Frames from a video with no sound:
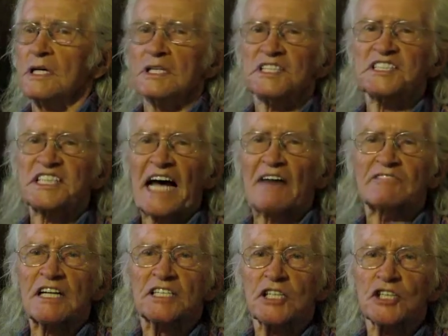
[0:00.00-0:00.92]

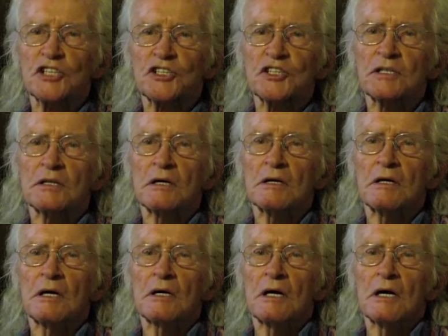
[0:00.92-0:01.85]
savages
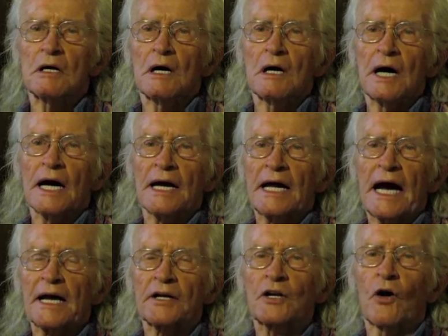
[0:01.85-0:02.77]
and
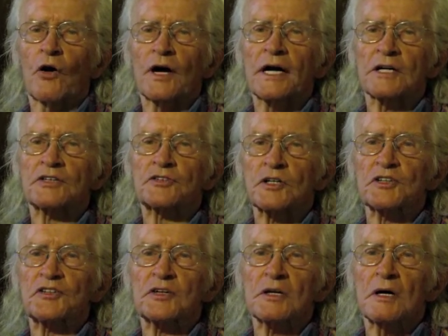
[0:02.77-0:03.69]
had no
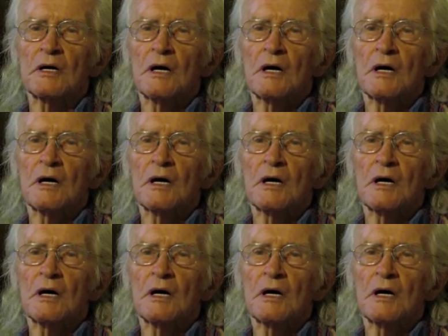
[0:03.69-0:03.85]
interest.